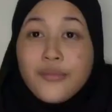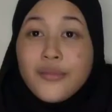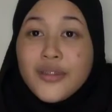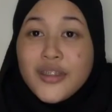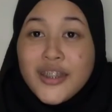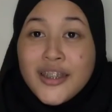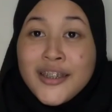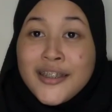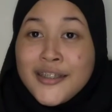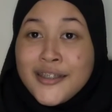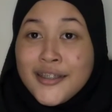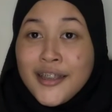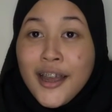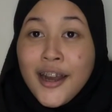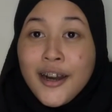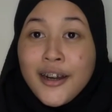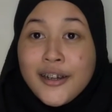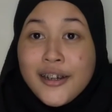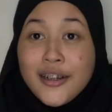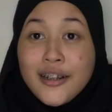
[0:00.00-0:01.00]
These are
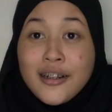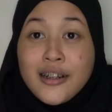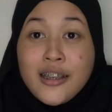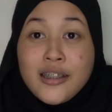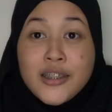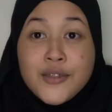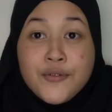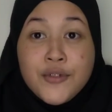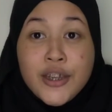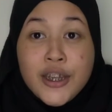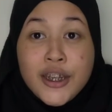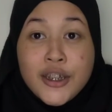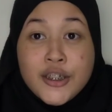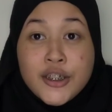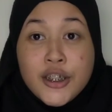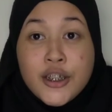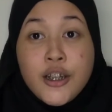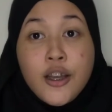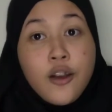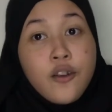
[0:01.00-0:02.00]
the classification
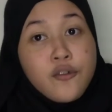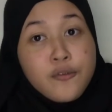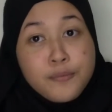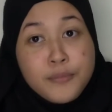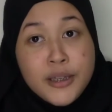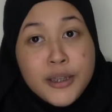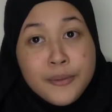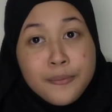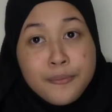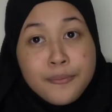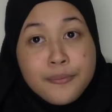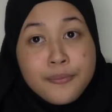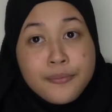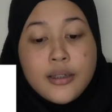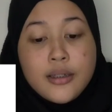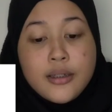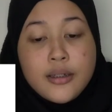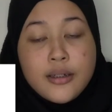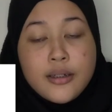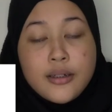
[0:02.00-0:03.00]
of beam:
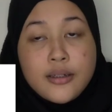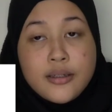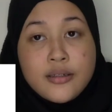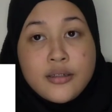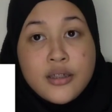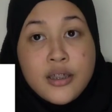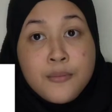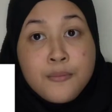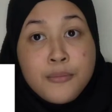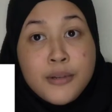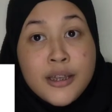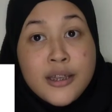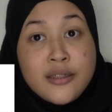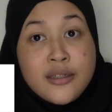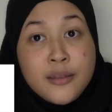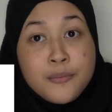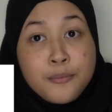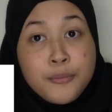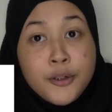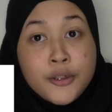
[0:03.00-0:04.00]
simply
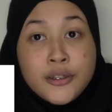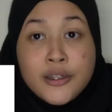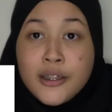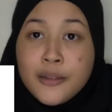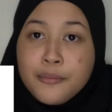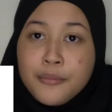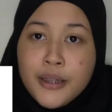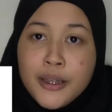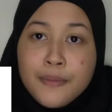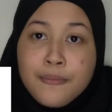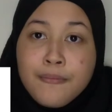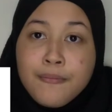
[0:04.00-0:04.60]
supported beam,